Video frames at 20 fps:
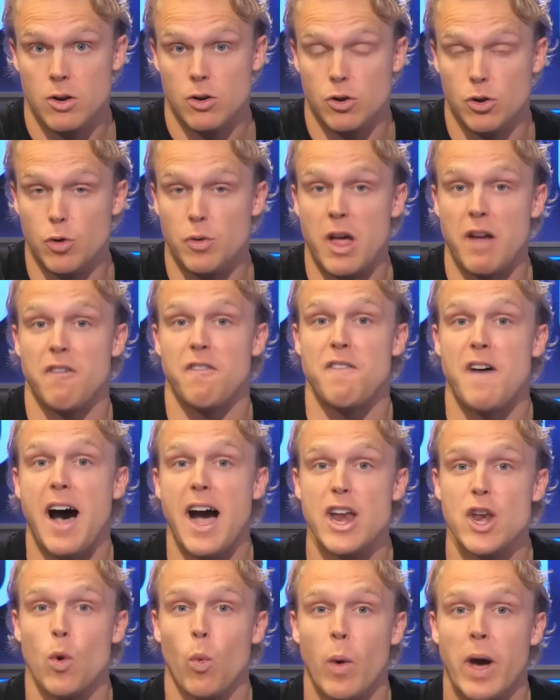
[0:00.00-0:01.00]
Do they
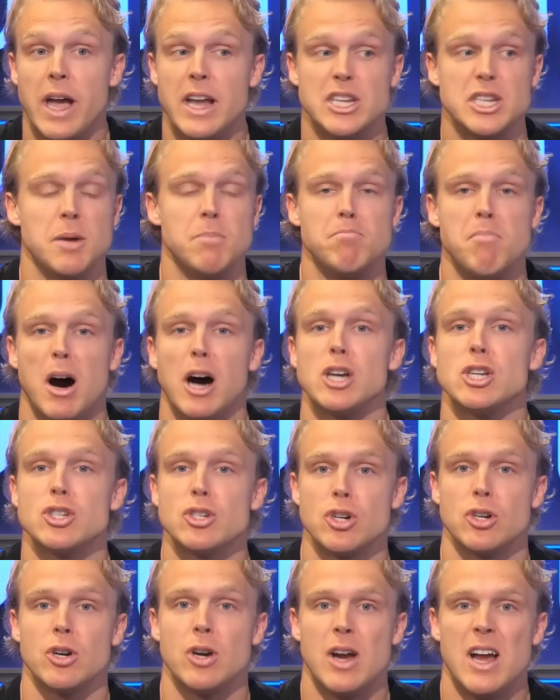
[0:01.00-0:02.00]
find a way to
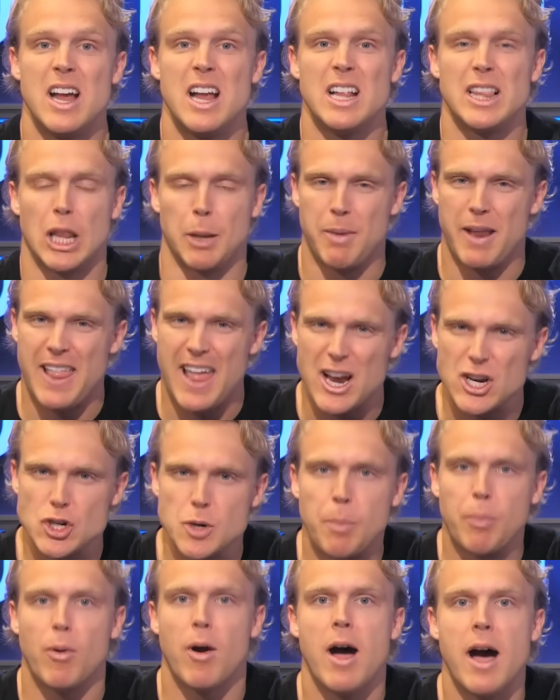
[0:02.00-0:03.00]
muster a little bit of extra
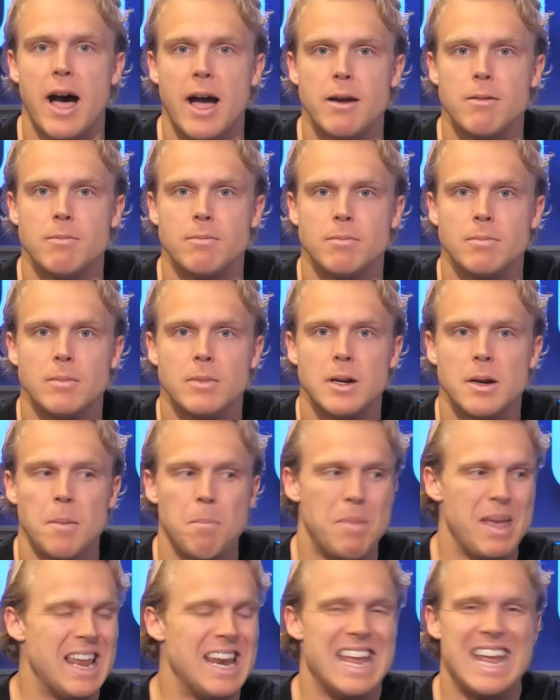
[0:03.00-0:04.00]
pride,
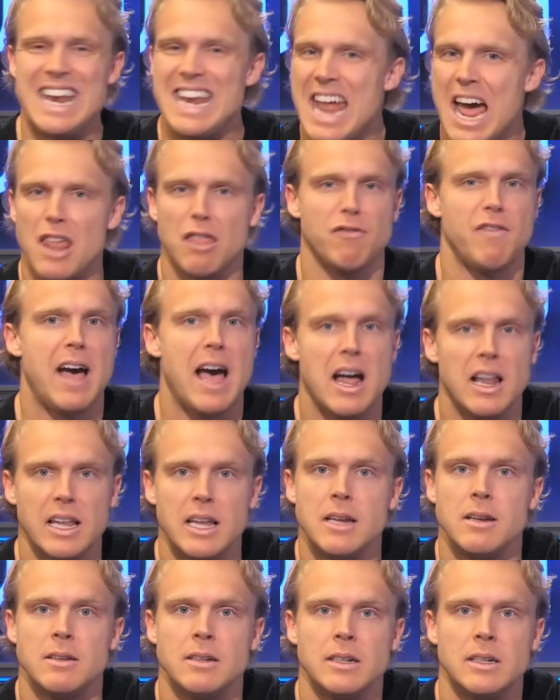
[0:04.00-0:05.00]
being in Death
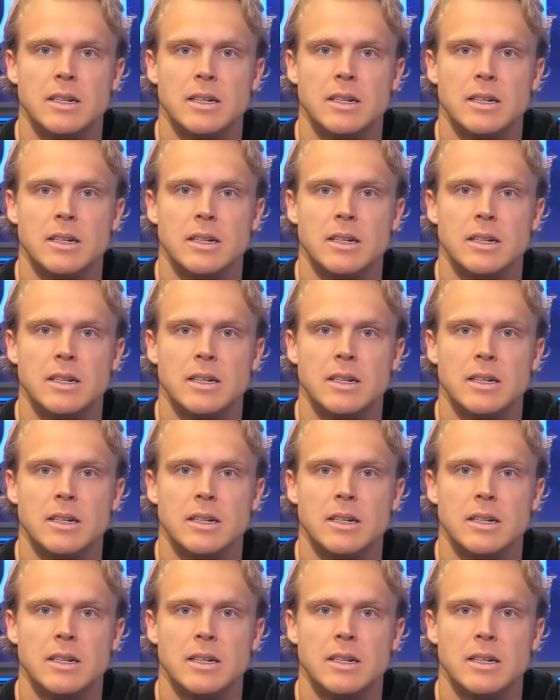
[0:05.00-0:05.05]
Valley?